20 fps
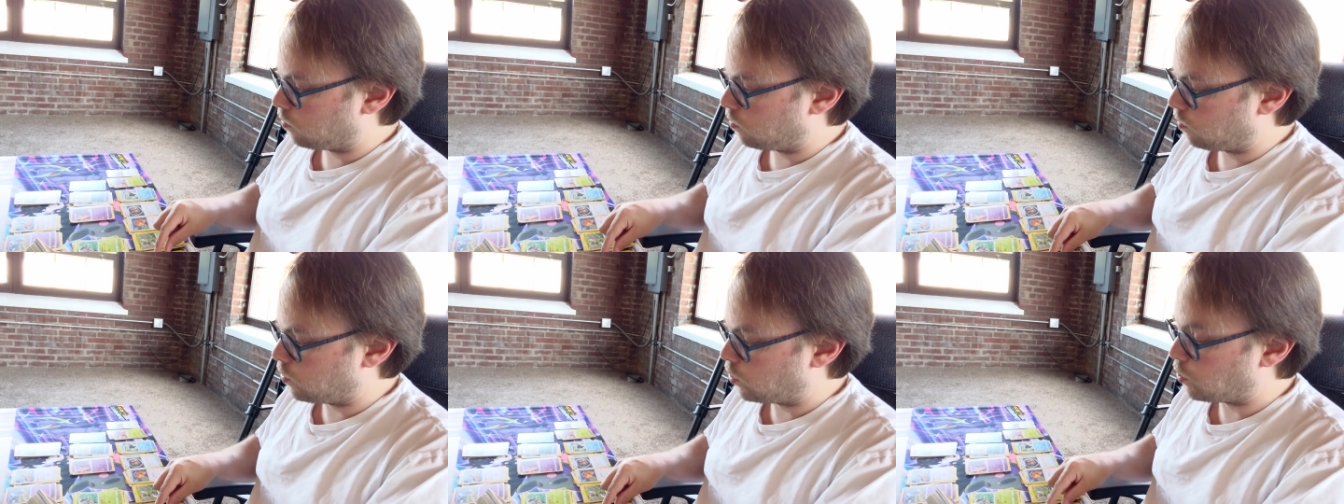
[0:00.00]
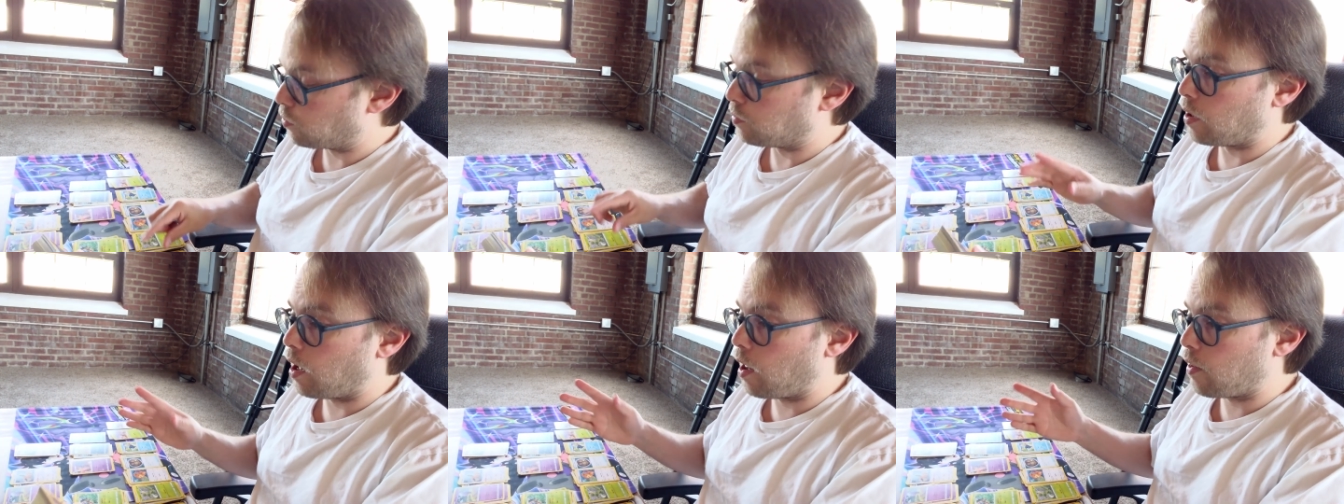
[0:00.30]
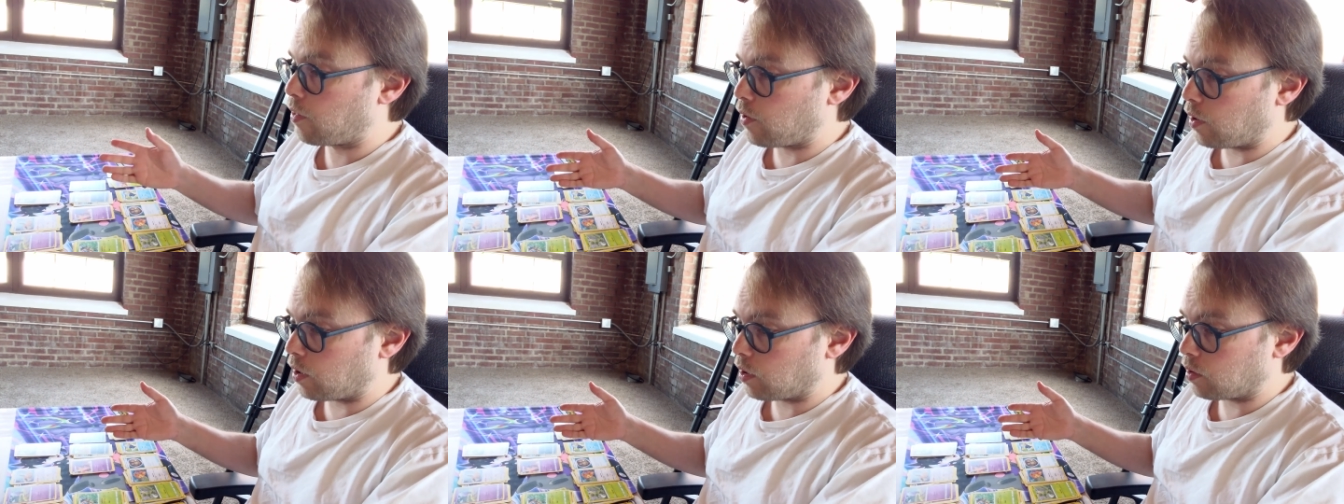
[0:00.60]
do
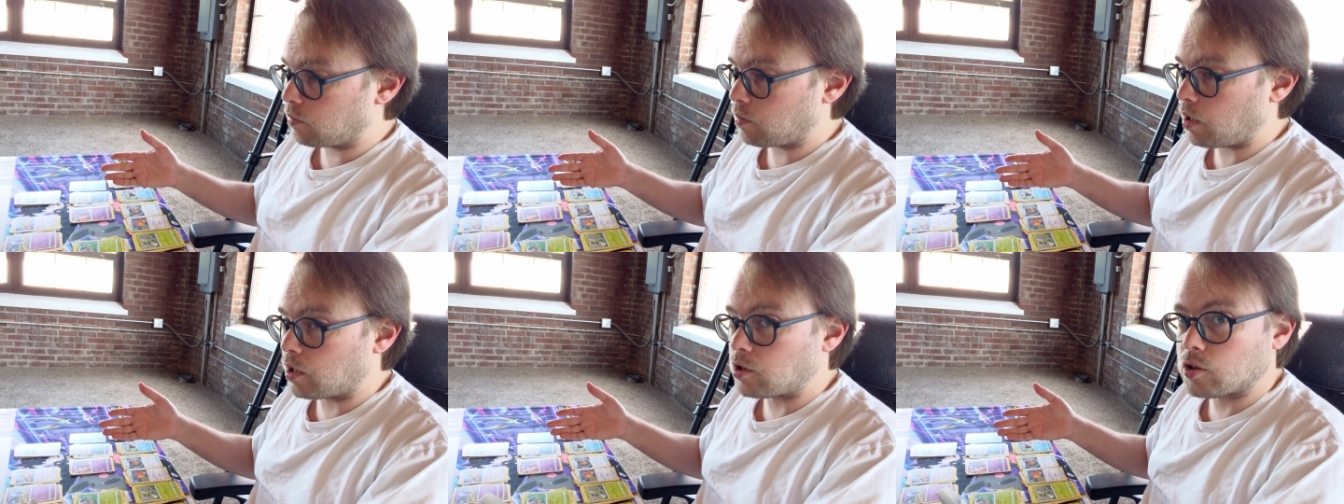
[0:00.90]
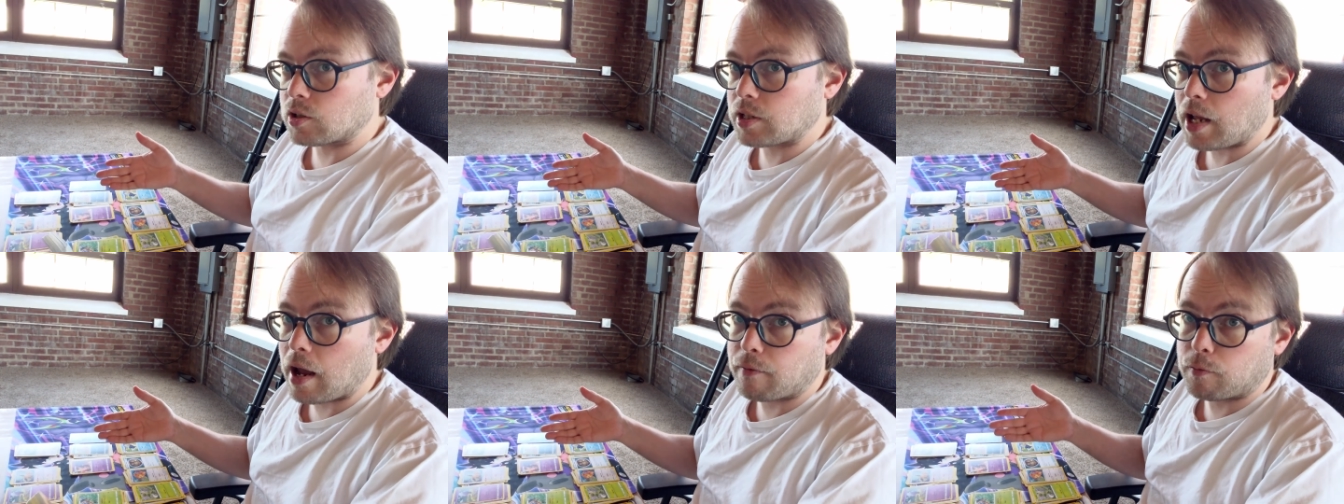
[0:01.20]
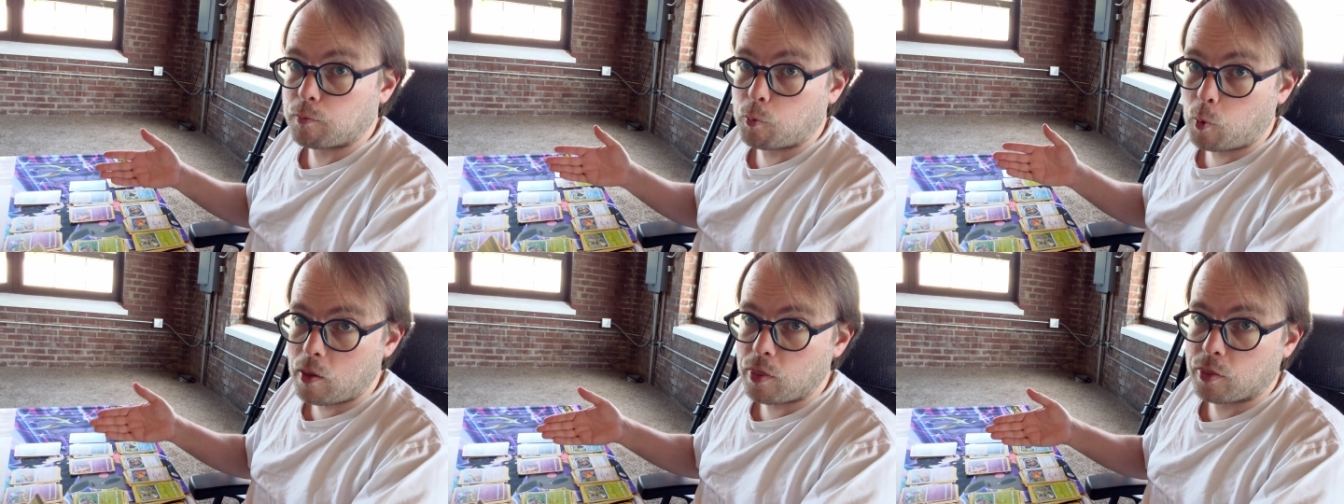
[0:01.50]
nothing and just have
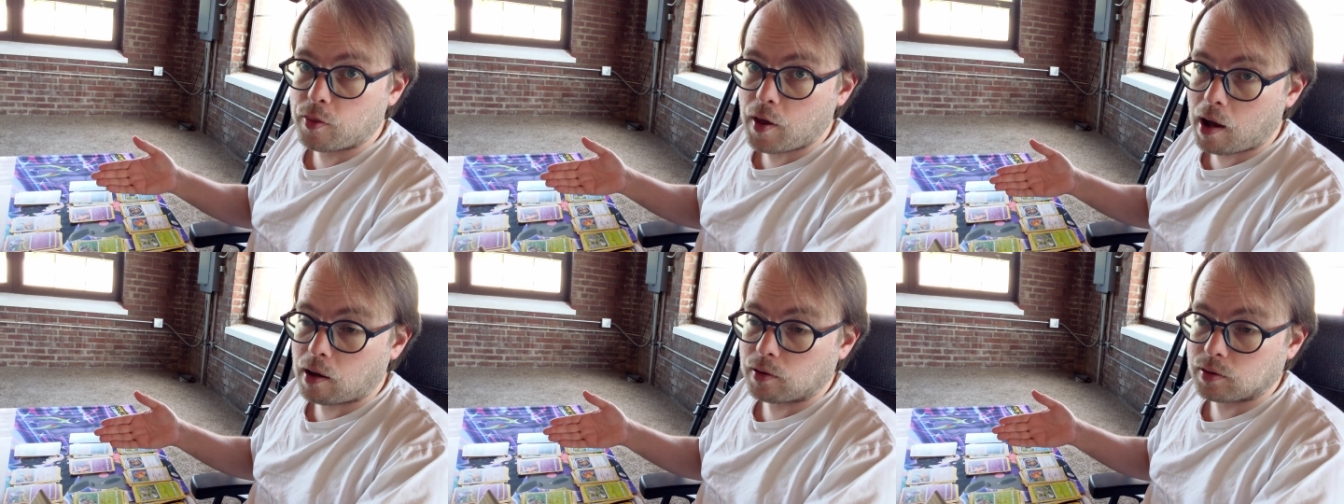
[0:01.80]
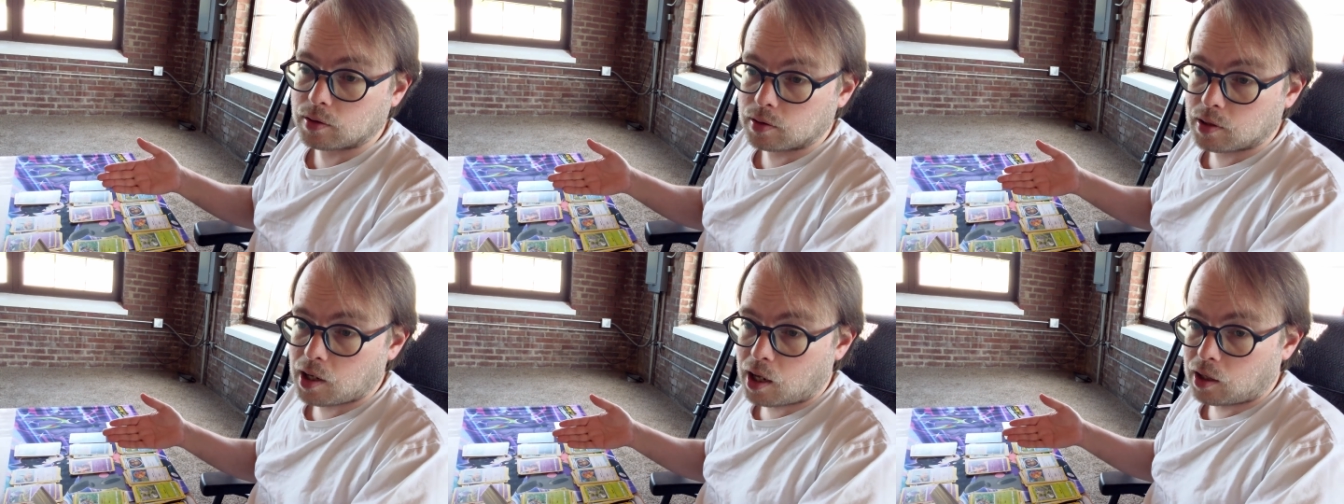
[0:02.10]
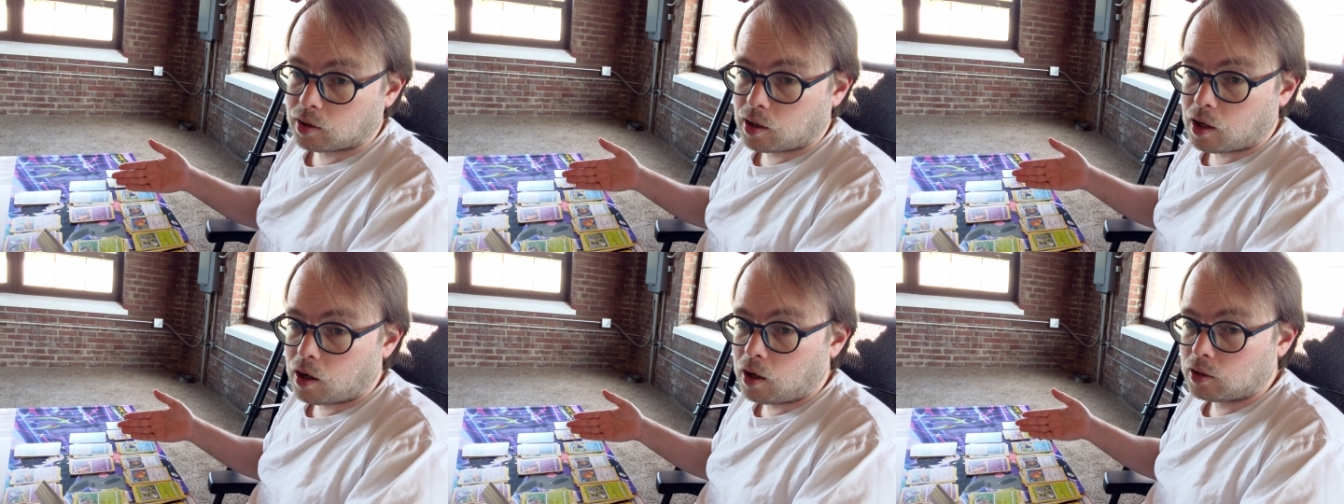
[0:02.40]

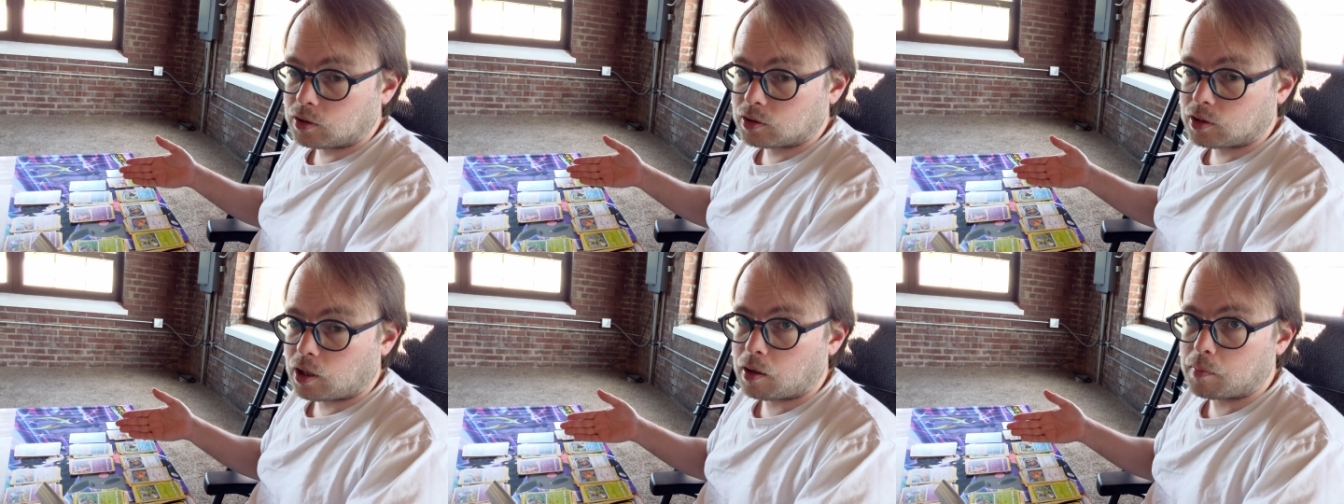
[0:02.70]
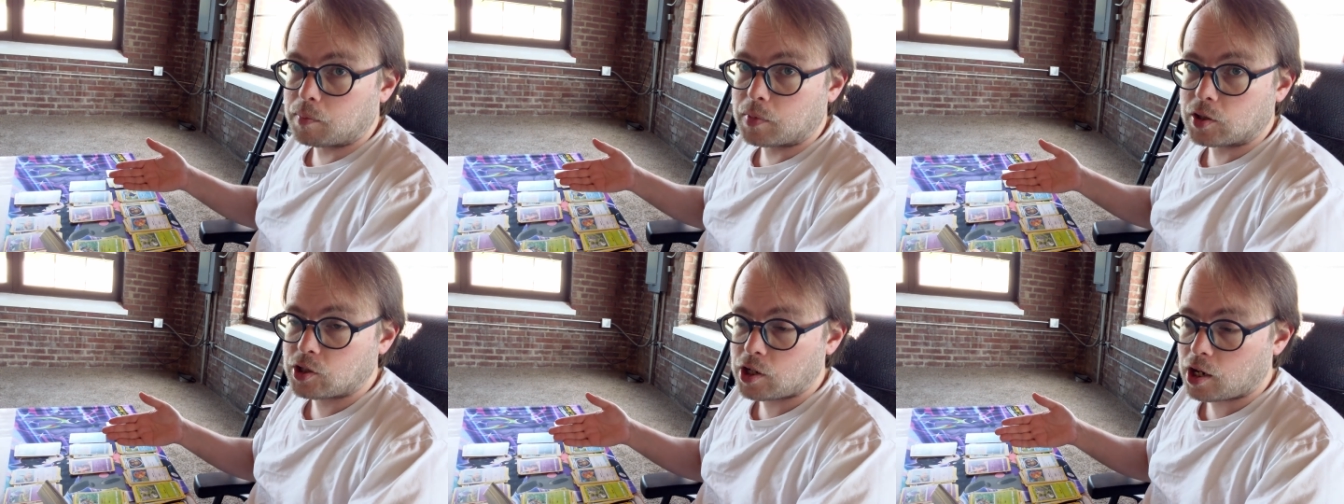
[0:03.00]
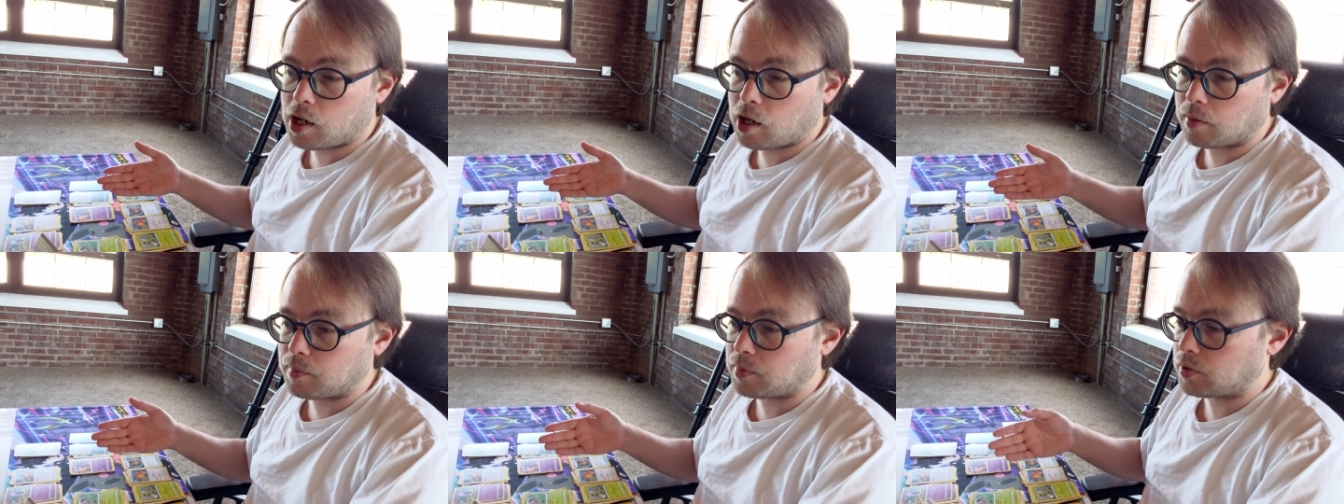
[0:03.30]
$1,000 Alt-Art
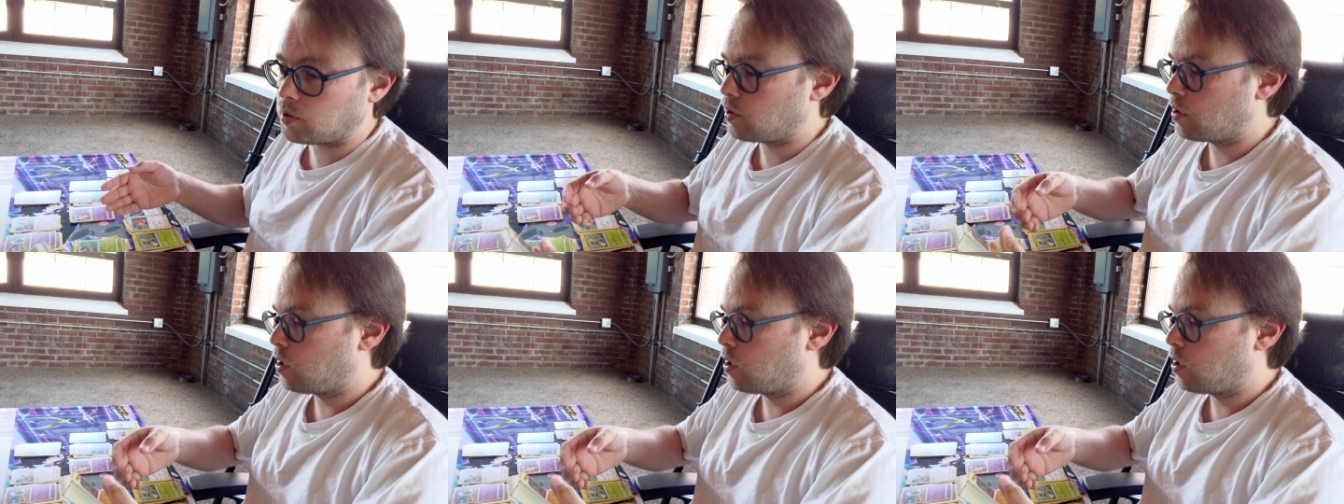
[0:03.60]
Machamps,